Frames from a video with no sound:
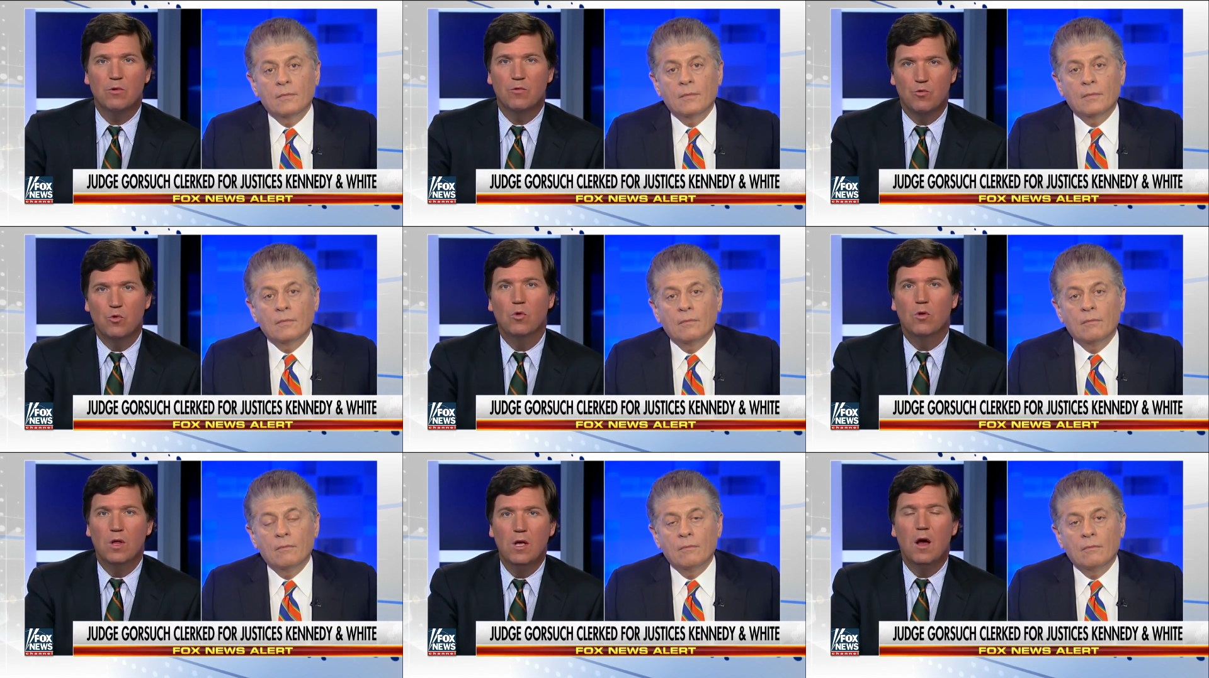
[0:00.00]
Speaker 1: would
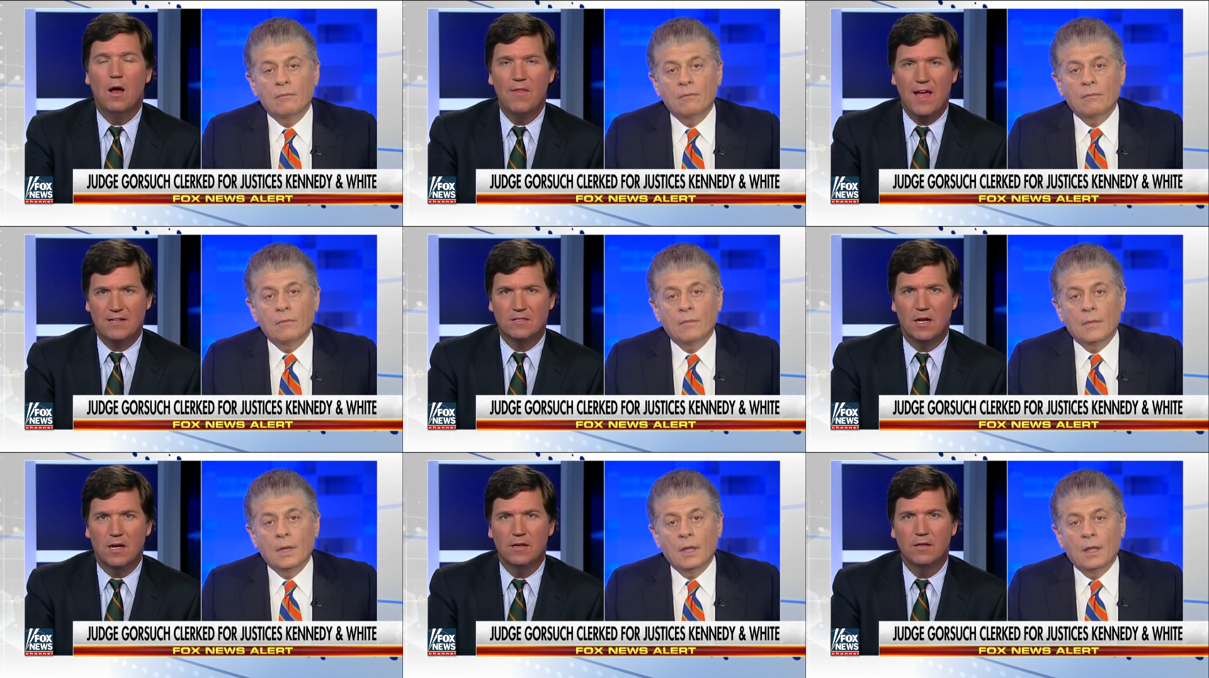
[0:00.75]
rule on that
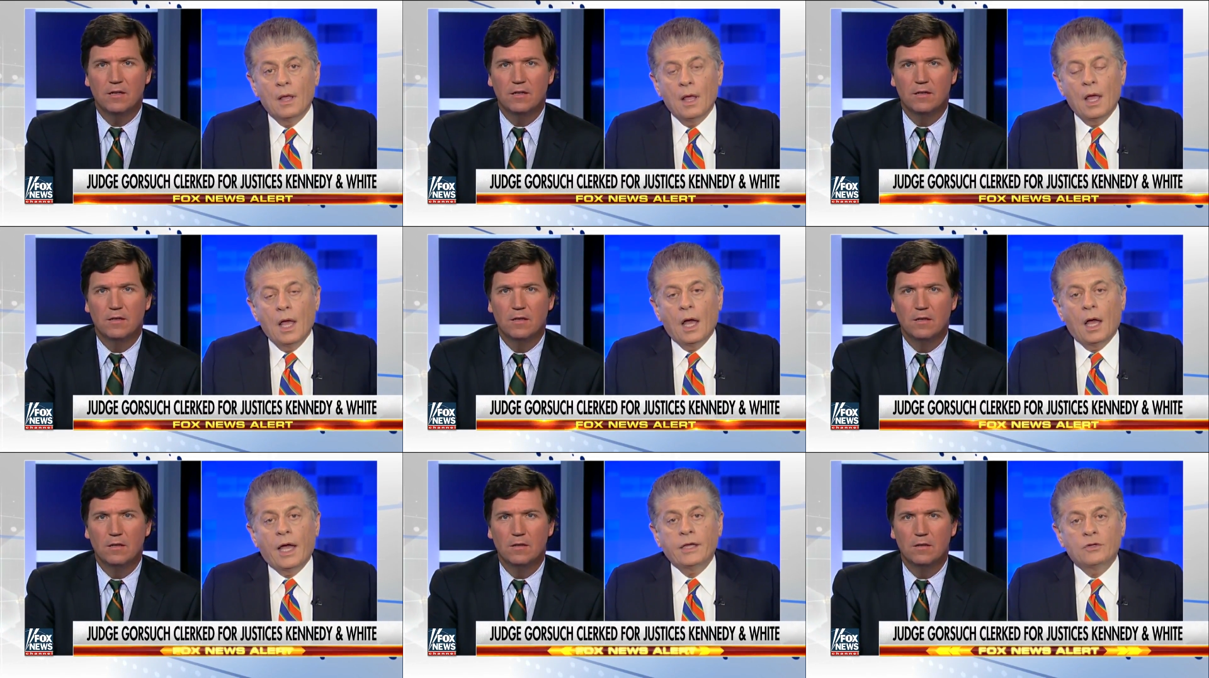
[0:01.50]
side.
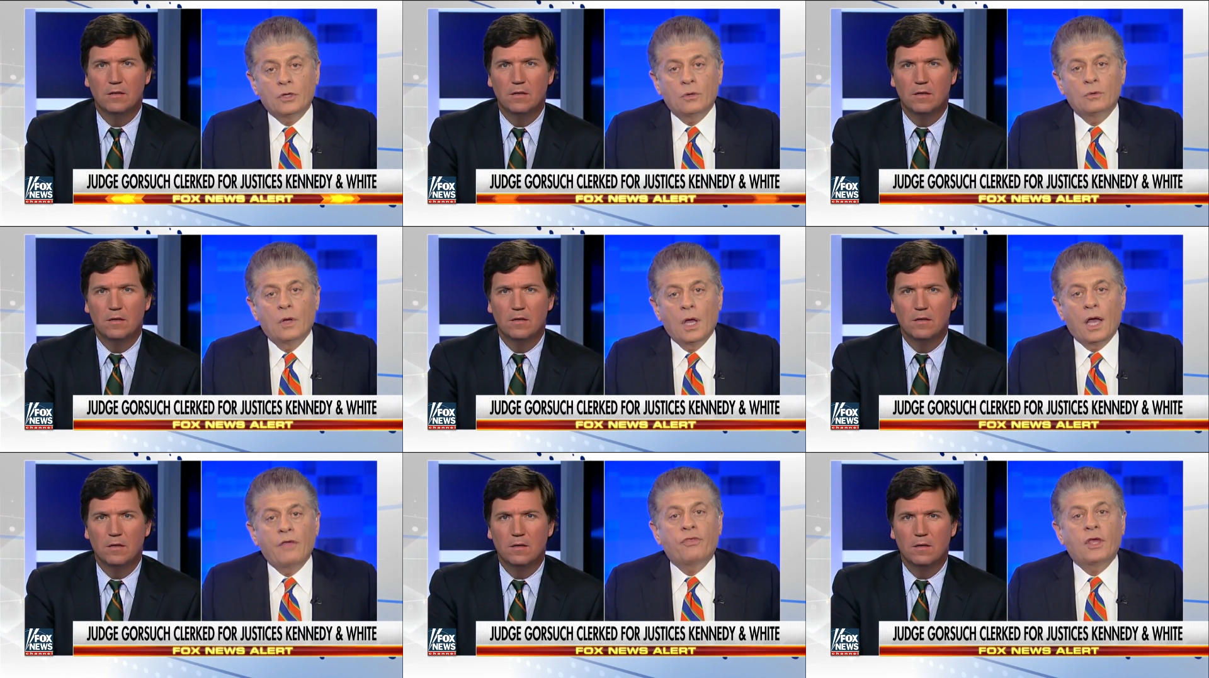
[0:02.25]
I do.
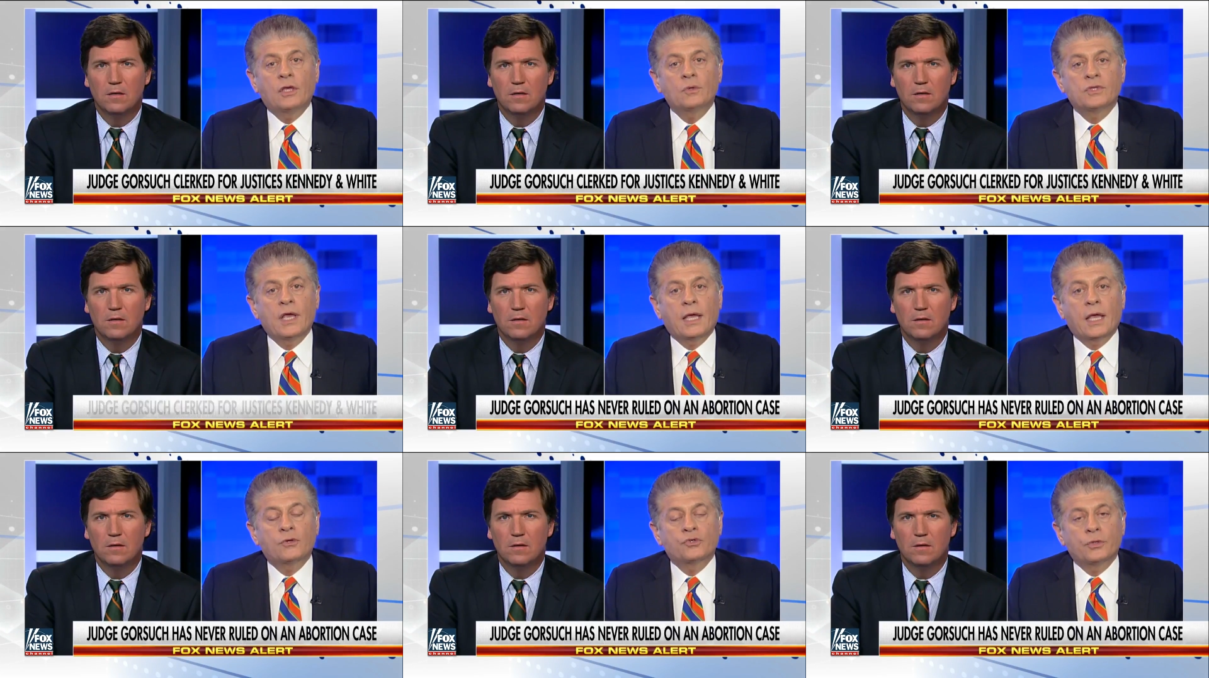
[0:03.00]
I think you take
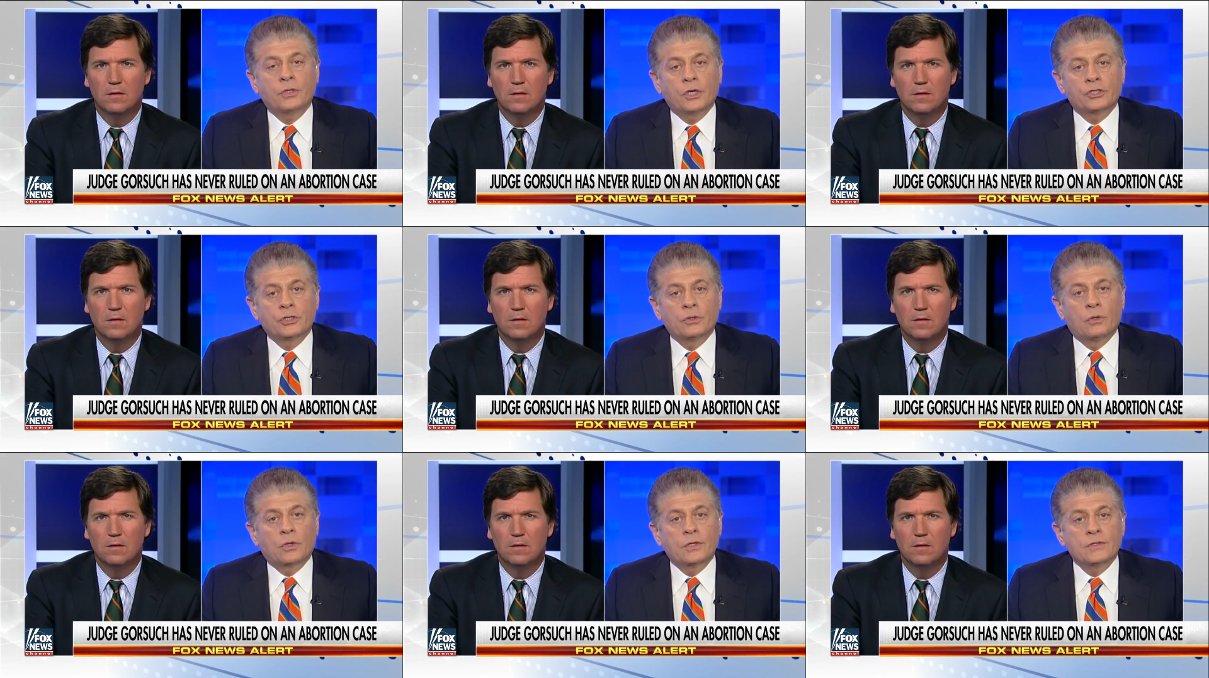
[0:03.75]
a
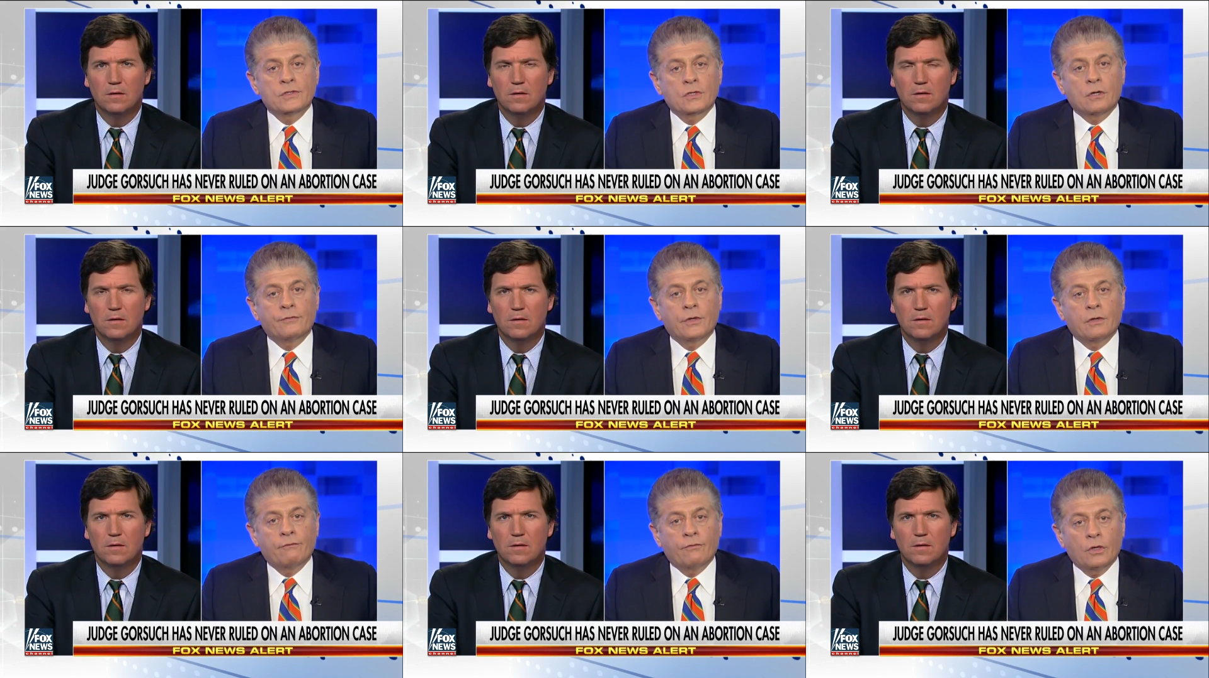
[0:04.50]
traditional
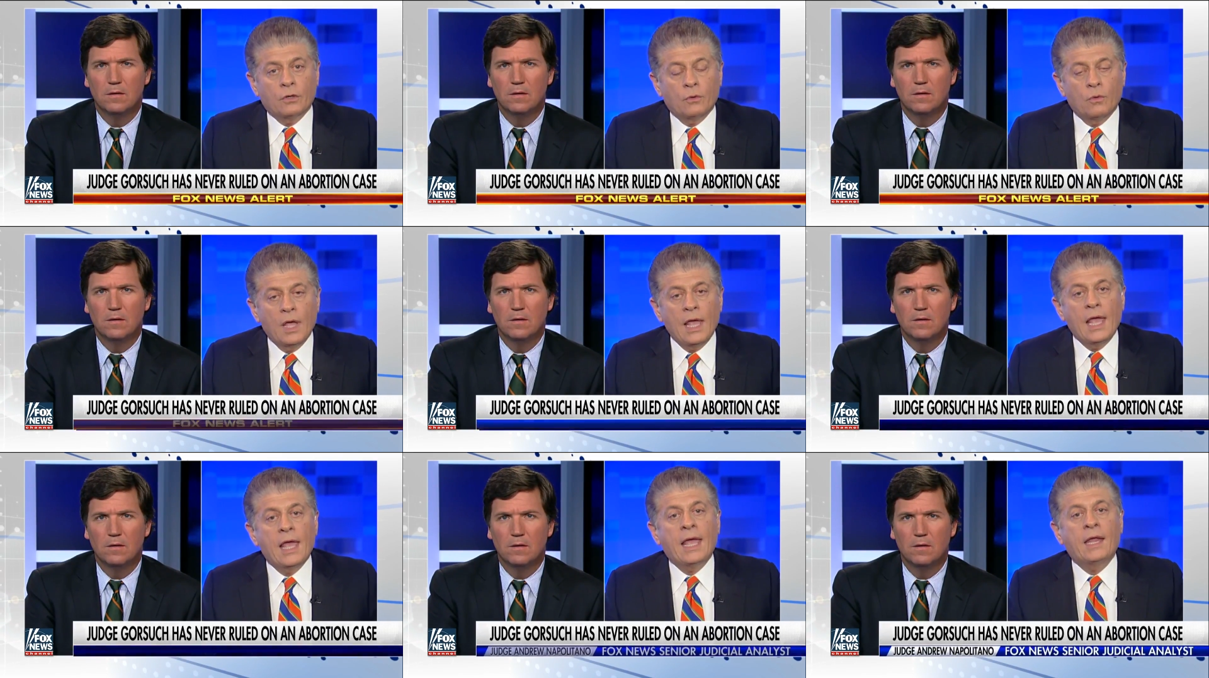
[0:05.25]
conservative view
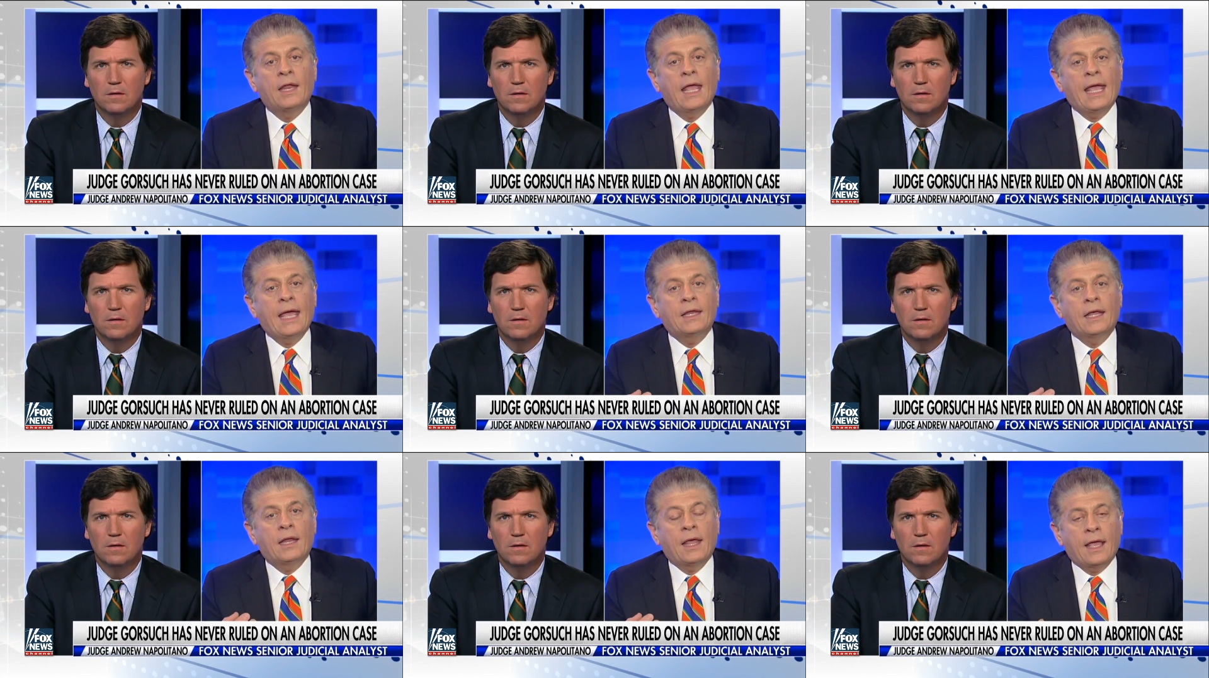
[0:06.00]
and add
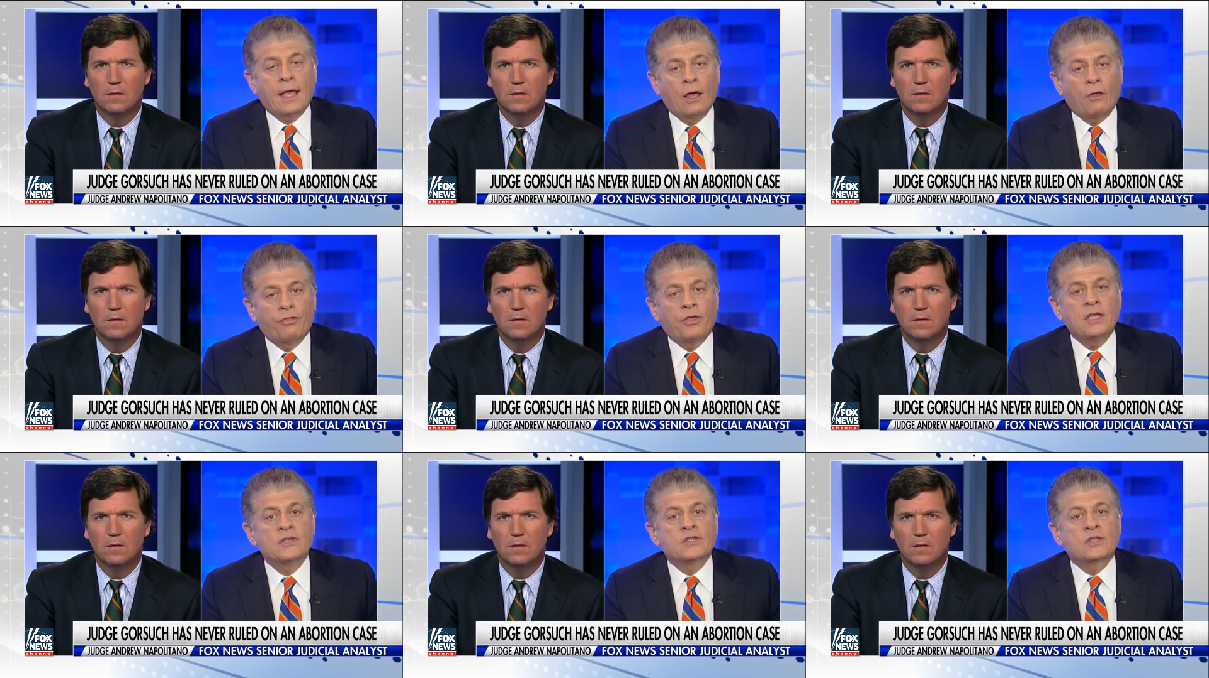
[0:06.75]
in a healthy